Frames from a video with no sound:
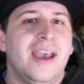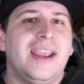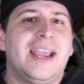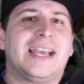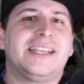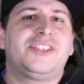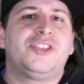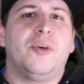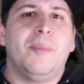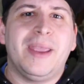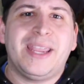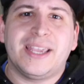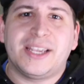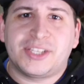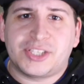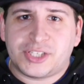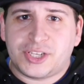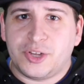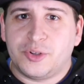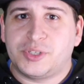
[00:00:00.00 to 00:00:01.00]
Guys, don't make
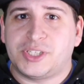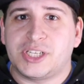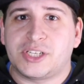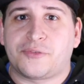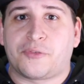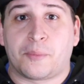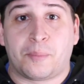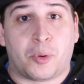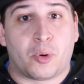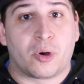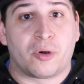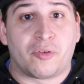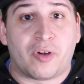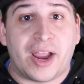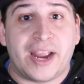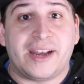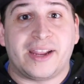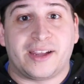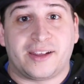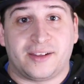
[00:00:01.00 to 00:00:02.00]
excuses for poor
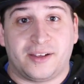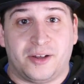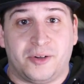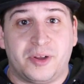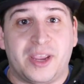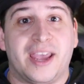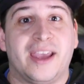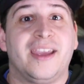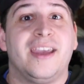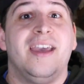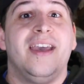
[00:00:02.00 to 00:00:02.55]
writing, okay?